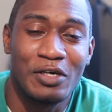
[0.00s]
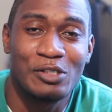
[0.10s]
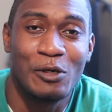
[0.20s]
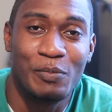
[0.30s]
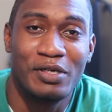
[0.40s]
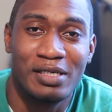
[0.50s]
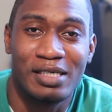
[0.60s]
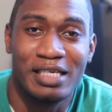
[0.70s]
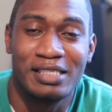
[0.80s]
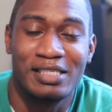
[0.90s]
also put a
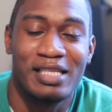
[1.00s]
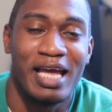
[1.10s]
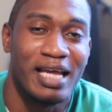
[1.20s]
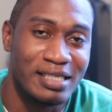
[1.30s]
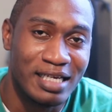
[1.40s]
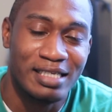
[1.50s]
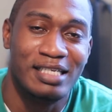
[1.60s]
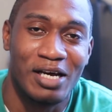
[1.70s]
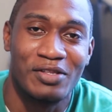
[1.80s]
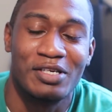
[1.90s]
link to that
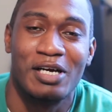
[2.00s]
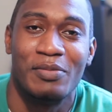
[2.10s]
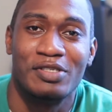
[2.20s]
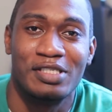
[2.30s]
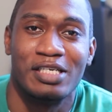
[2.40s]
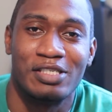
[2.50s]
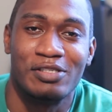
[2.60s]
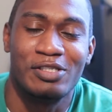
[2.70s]
down in the comment section.